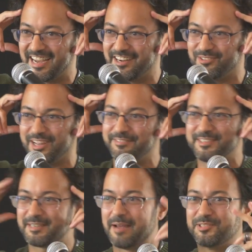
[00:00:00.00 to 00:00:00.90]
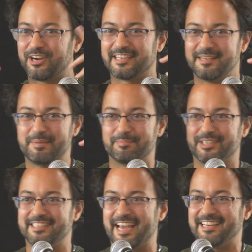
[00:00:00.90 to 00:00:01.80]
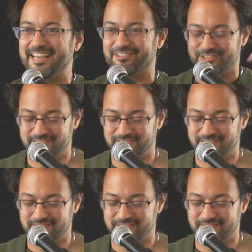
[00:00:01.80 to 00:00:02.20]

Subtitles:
I don't love it abstracting people into headcount.